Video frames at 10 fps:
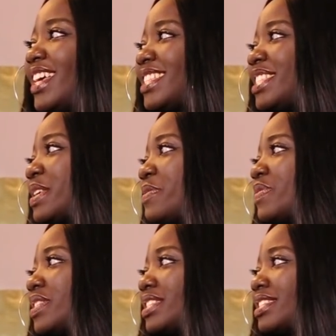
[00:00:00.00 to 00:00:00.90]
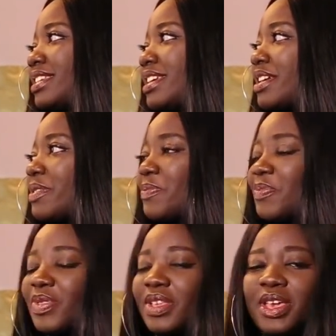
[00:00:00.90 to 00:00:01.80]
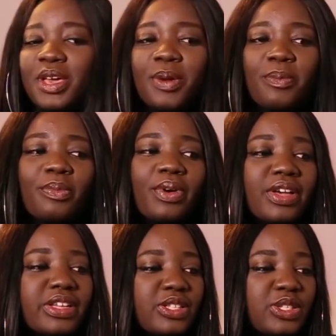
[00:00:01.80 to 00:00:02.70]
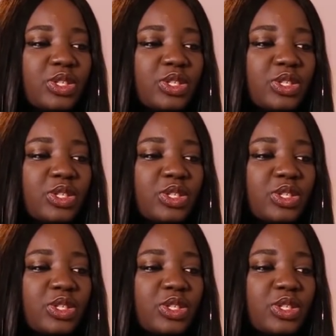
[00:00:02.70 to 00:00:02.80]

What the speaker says: So my name is Natalie Narh. I'm